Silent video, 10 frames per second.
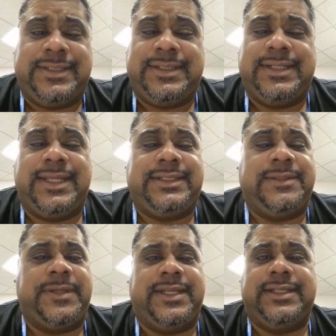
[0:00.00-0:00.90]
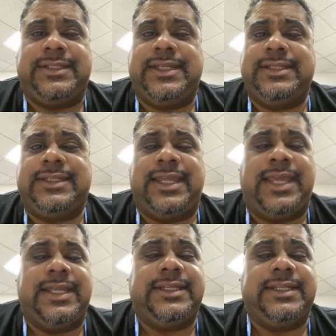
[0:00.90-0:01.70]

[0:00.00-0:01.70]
The dates didn't make any sense, and